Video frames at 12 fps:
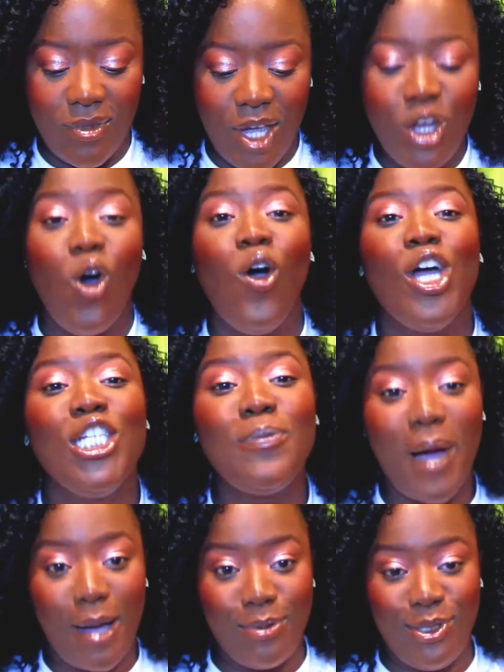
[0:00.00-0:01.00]
an orange
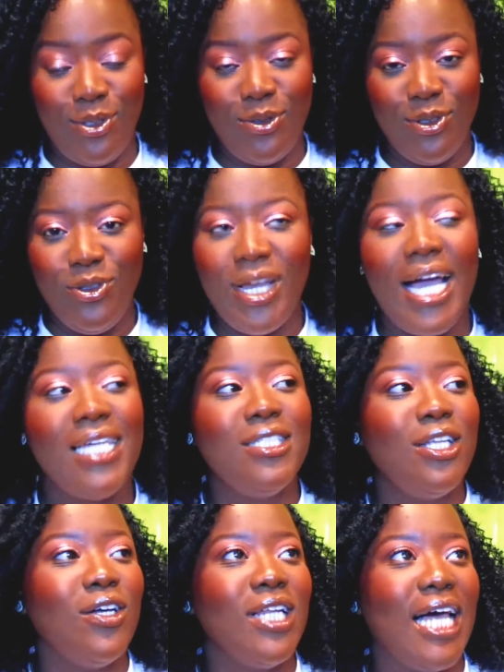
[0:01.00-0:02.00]
popsicle. You guys
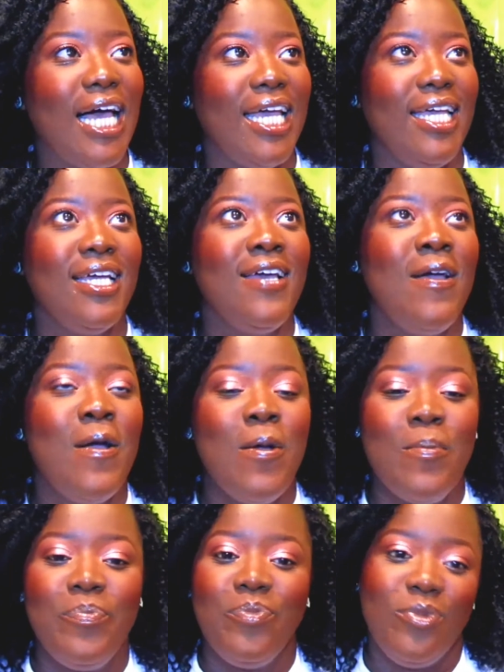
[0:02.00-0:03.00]
know, like,
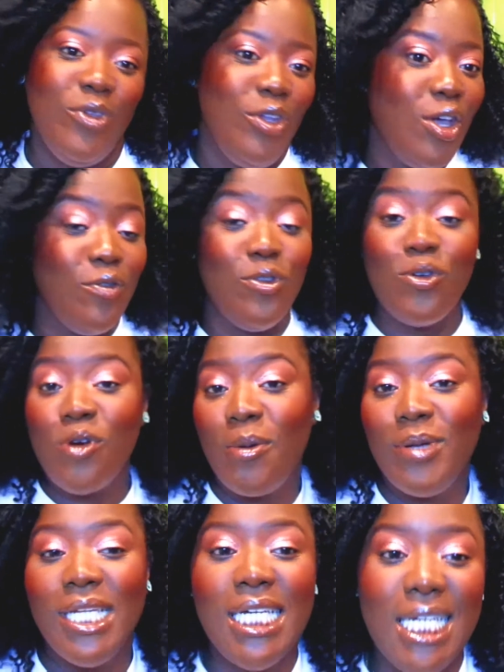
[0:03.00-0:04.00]
you know, if you grew
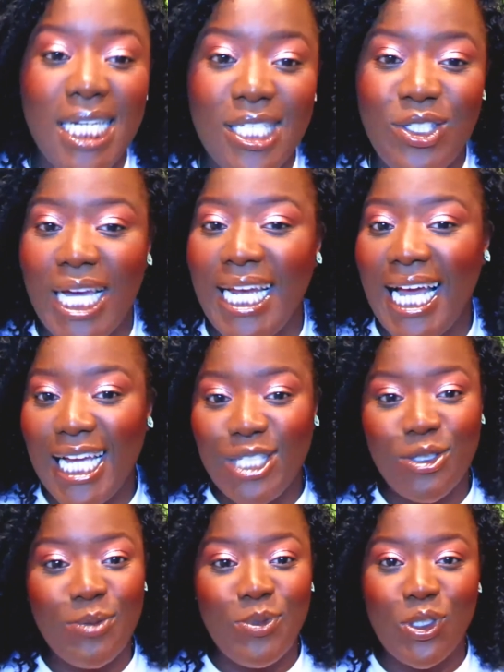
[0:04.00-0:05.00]
up in the hood, you had an
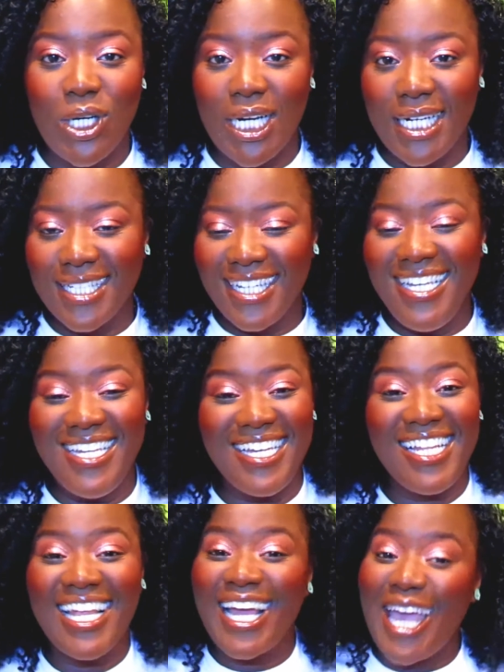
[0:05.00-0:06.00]
ice cream truck
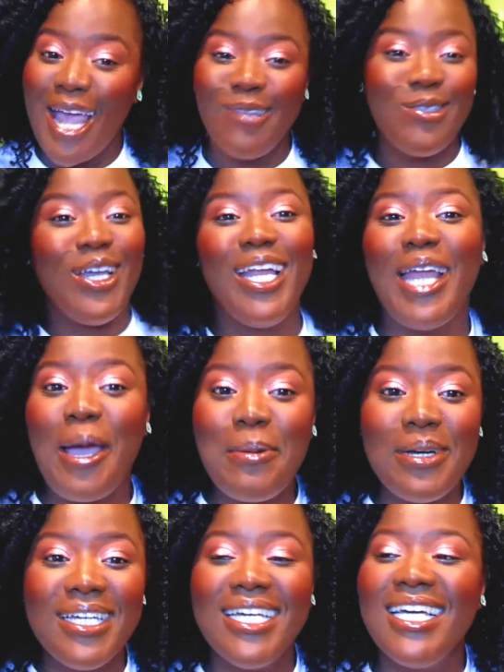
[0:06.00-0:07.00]
that came through your
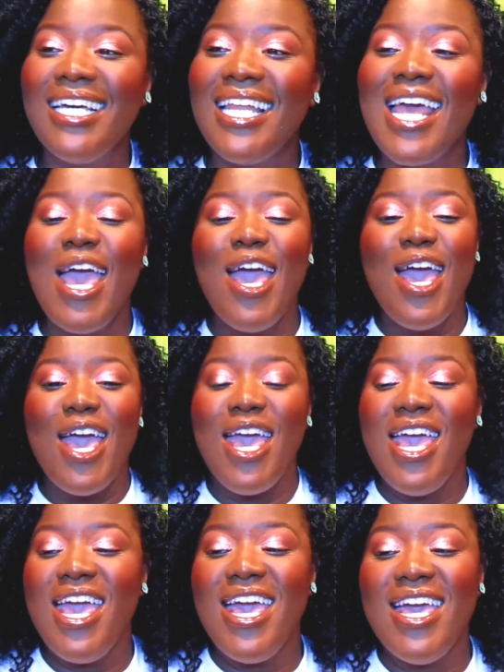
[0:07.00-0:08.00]
neighborhood,
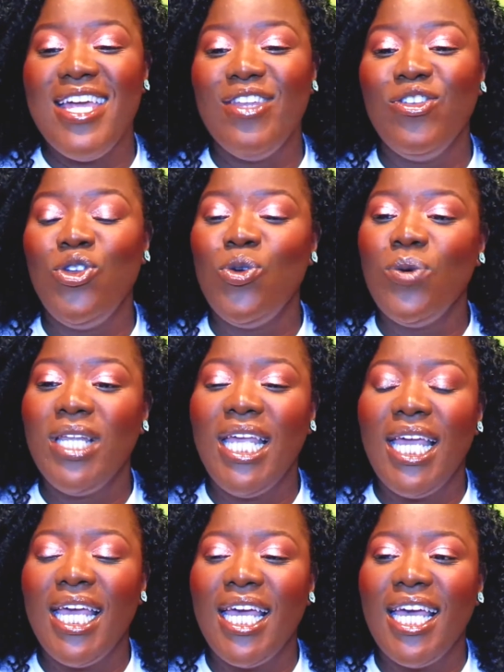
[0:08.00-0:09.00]
and you would
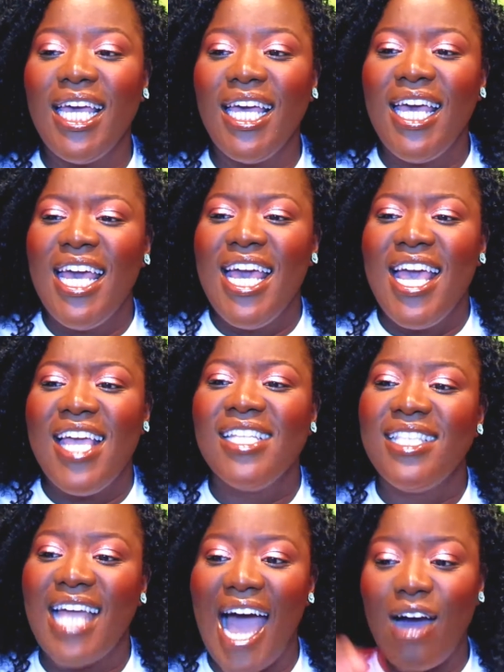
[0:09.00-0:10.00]
get
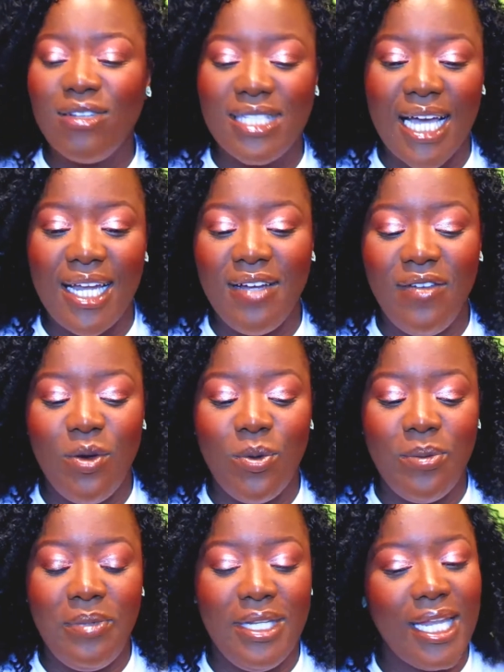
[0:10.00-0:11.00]
it, the outside of it
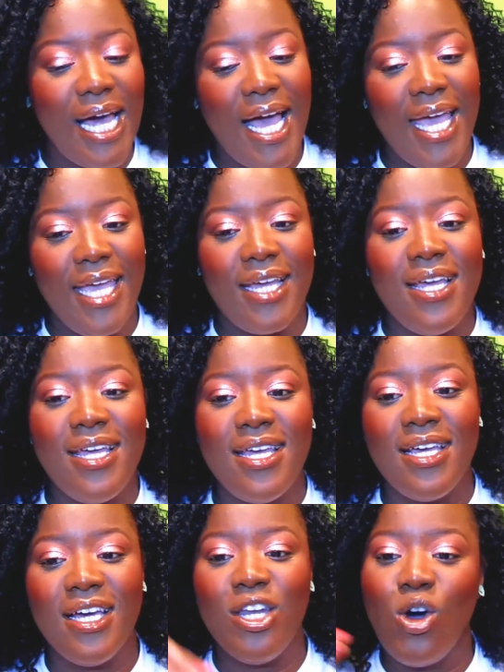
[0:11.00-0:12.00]
would be like
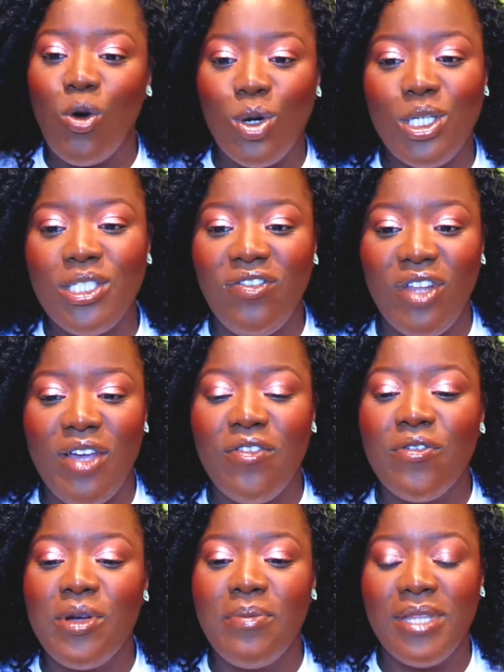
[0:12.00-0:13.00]
an orange
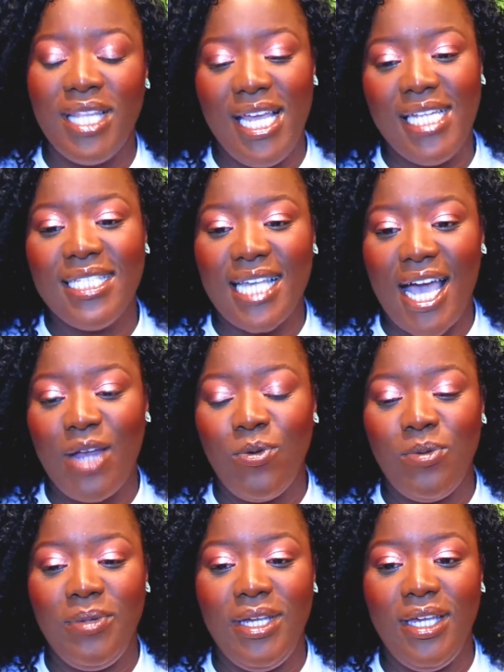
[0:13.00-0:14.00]
flavoring, but the inside
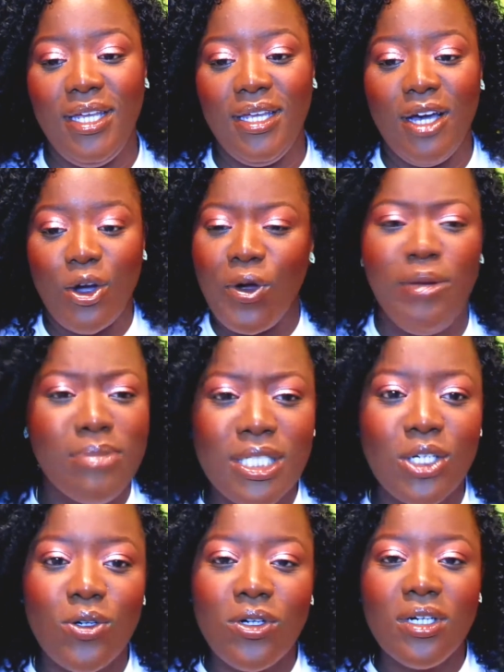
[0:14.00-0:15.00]
would be a
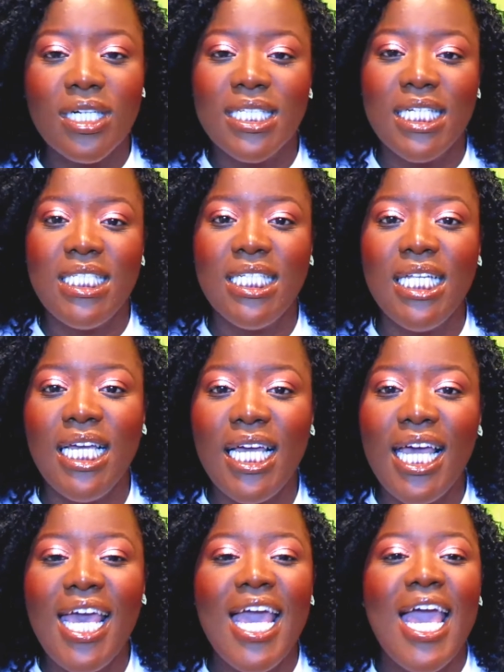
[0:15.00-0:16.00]
creamsicle, essentially.